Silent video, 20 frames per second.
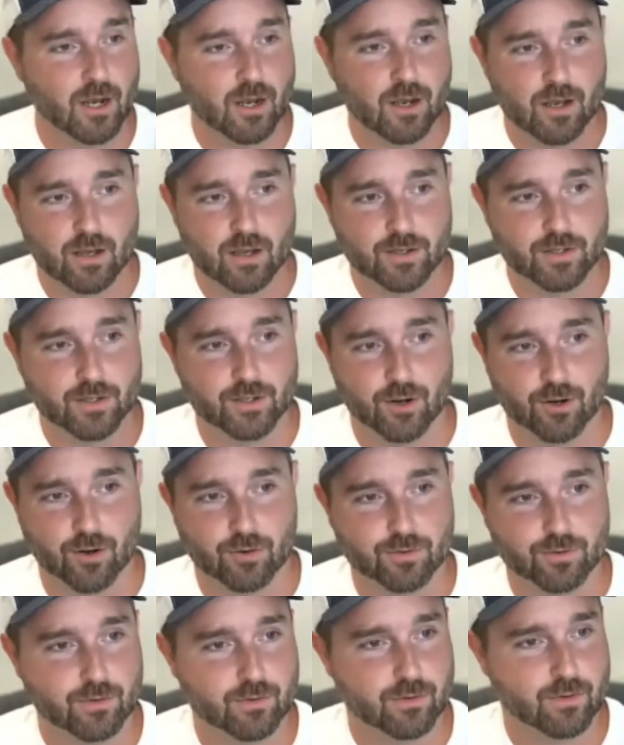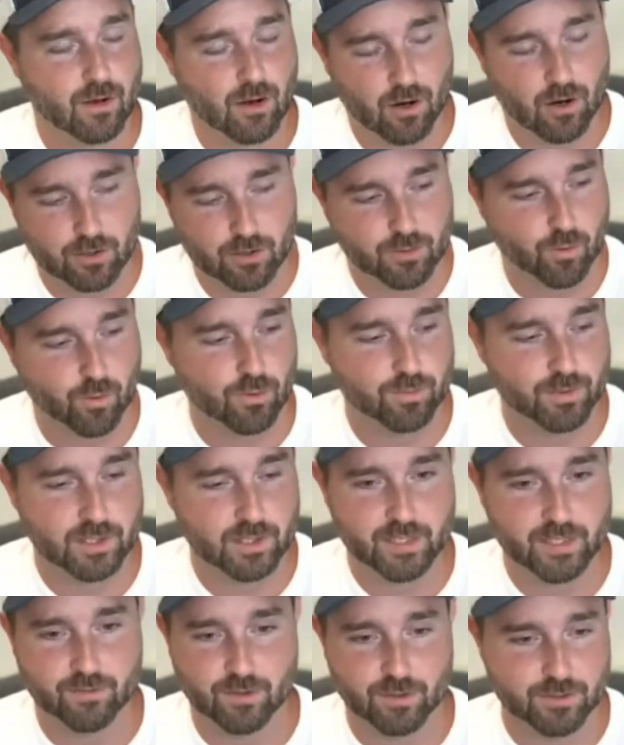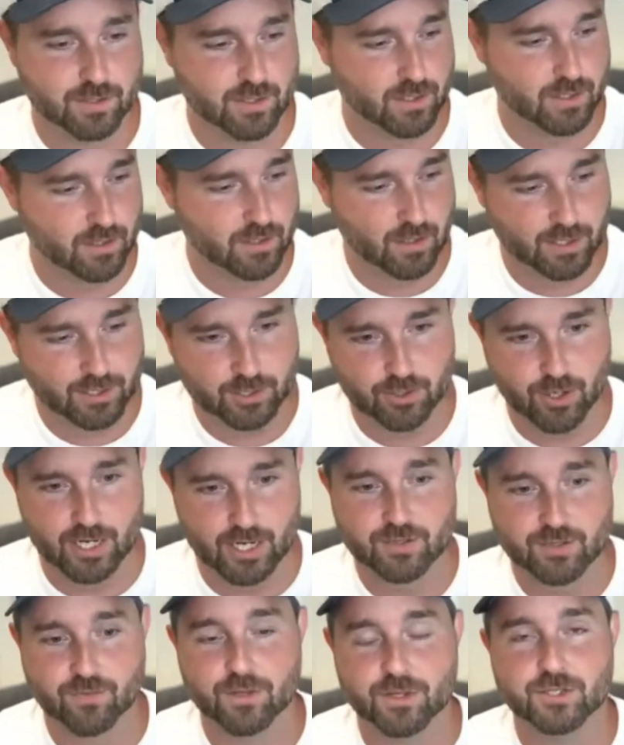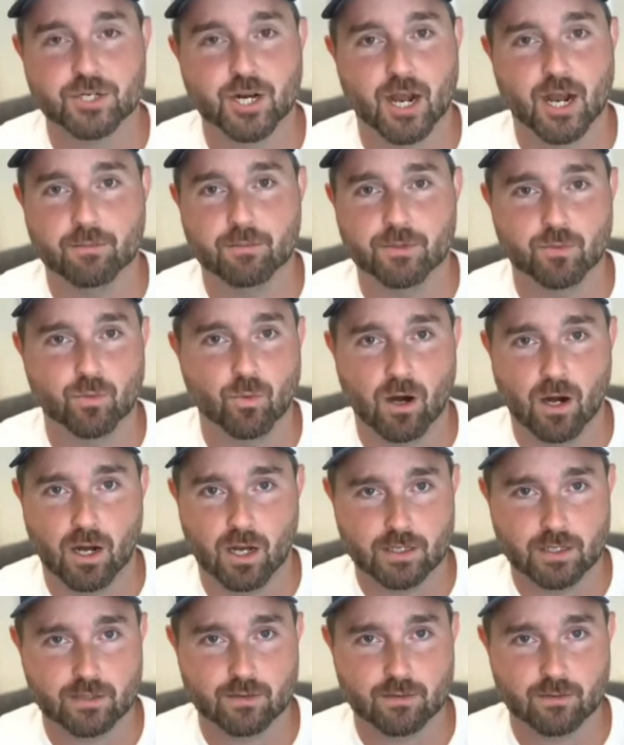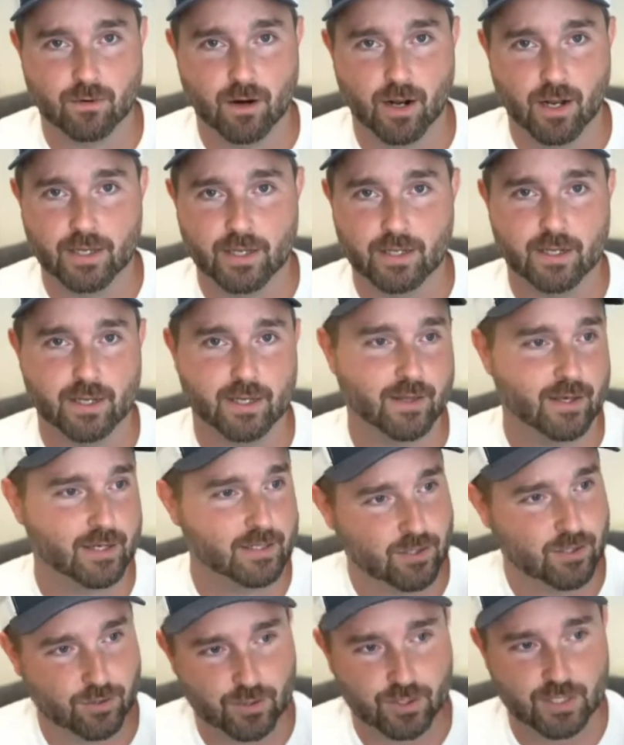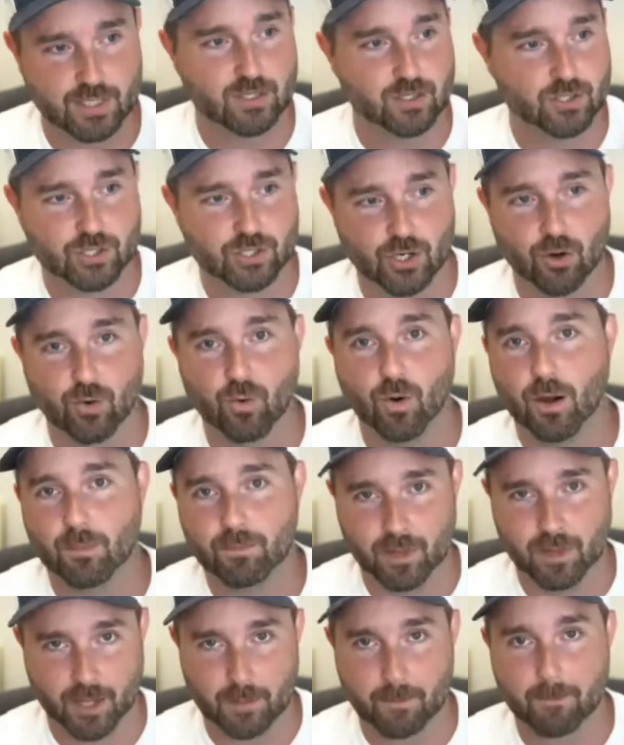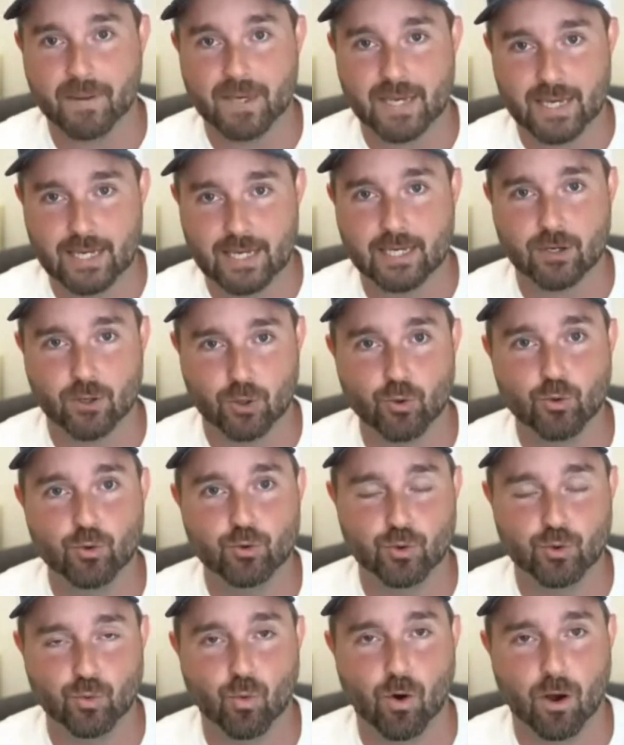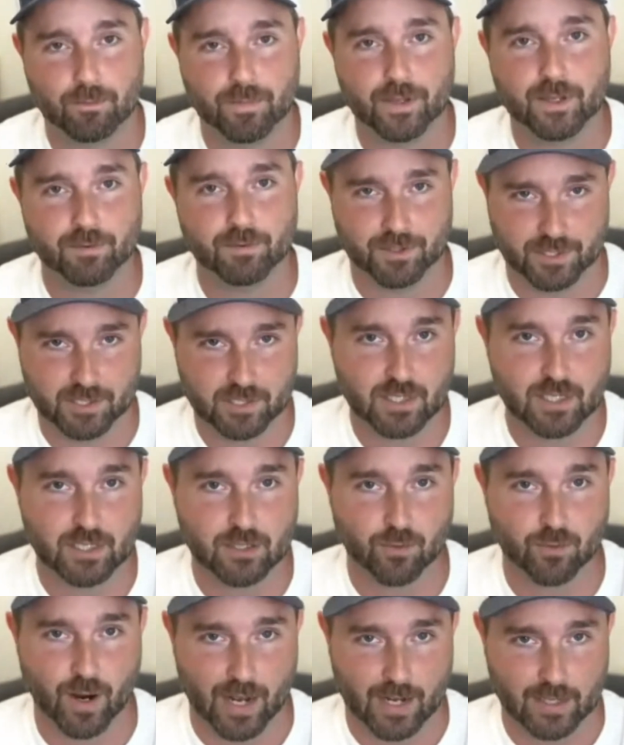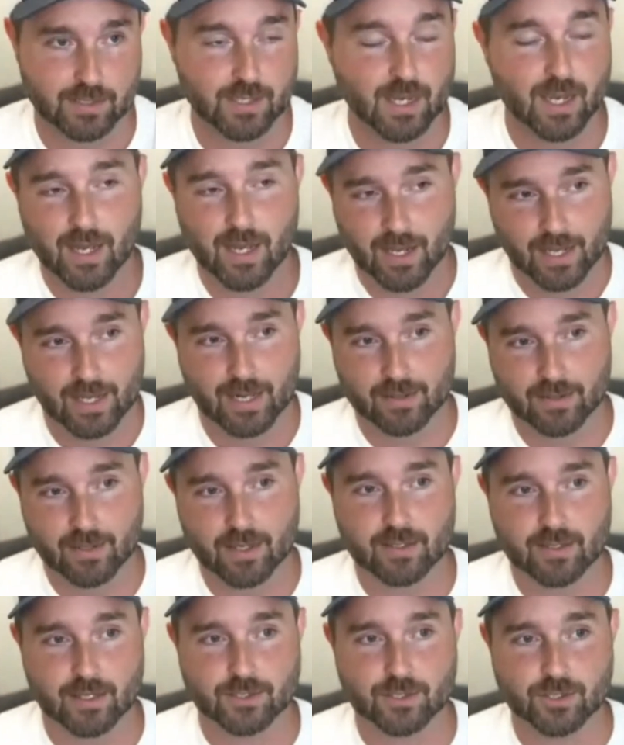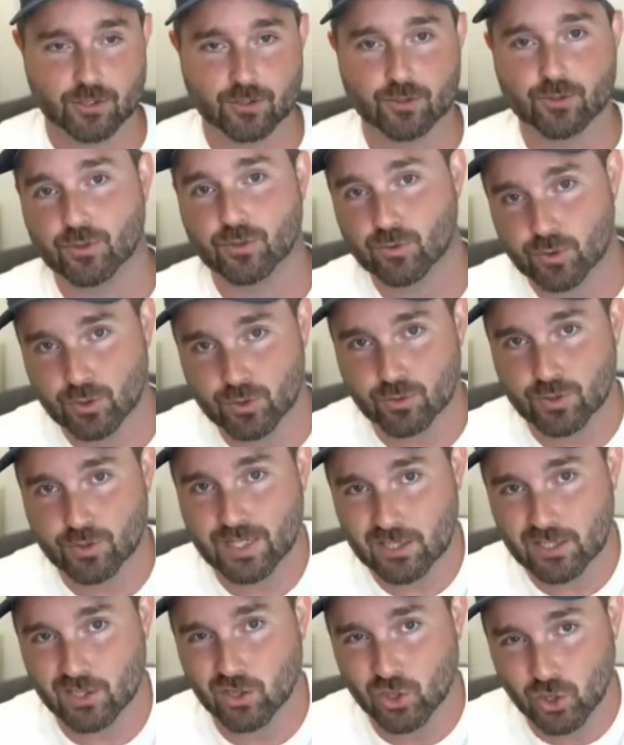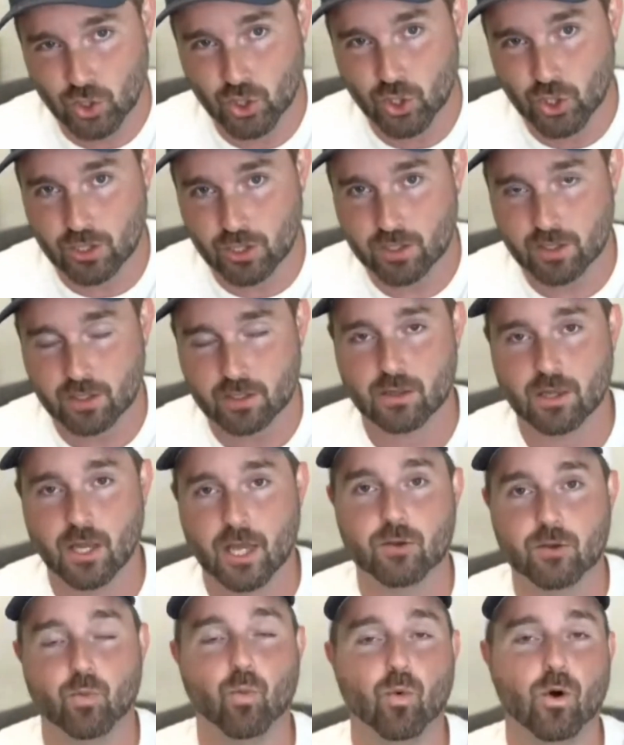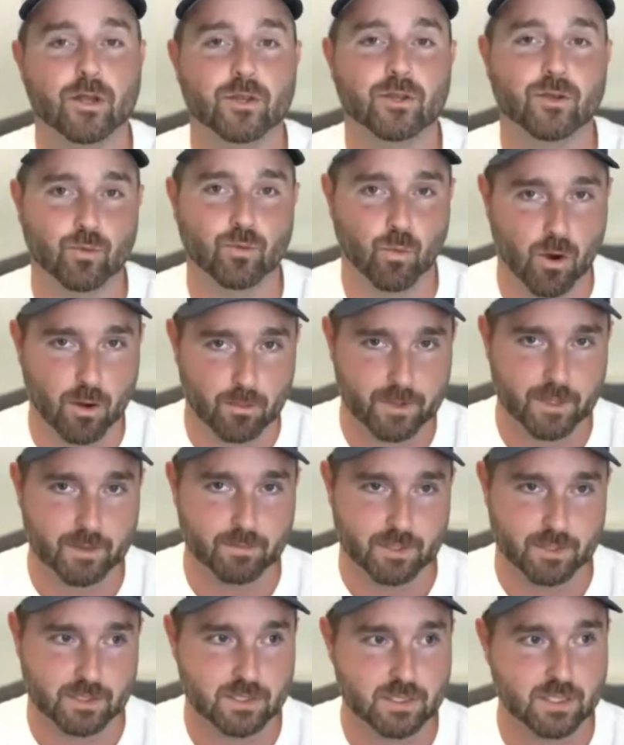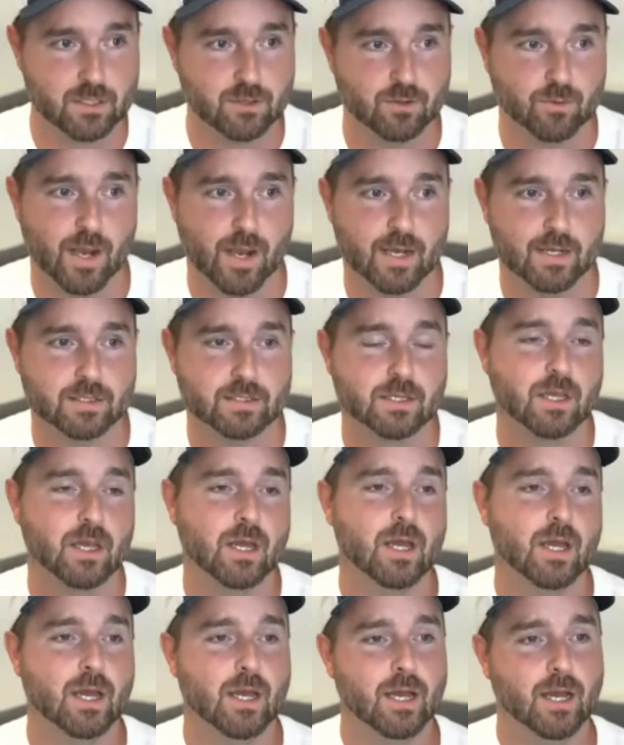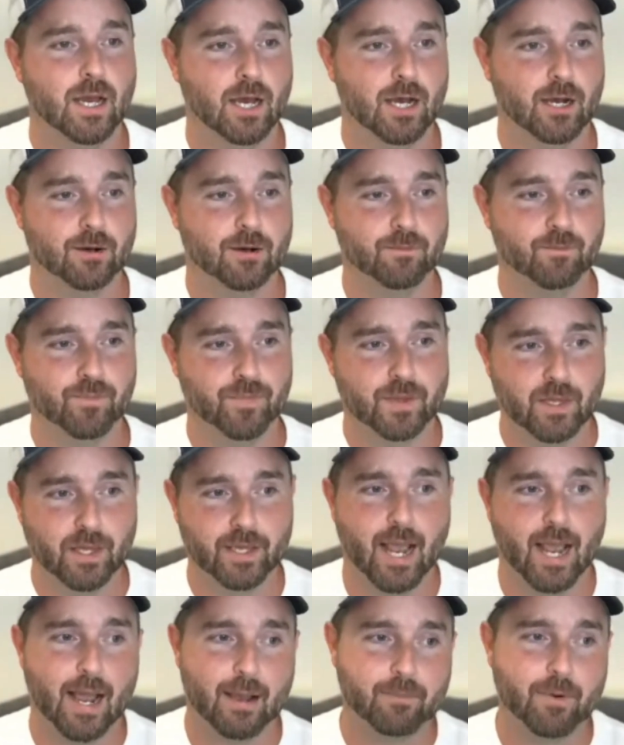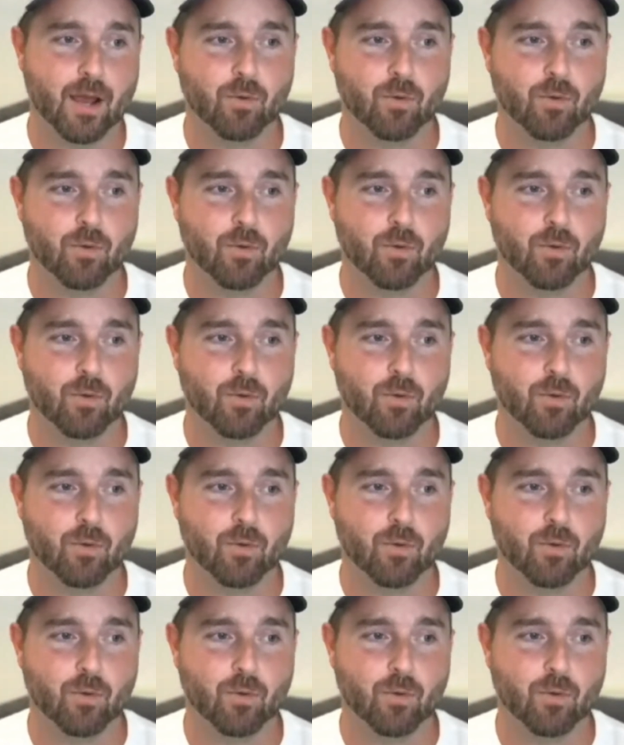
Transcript: you know, hardcore believers that like dress for the job you want, right? And like, so you need to show up and like be who you want people to see you as. And I think that's true. You do need to look like what you want people to see you as. Um, like I'm not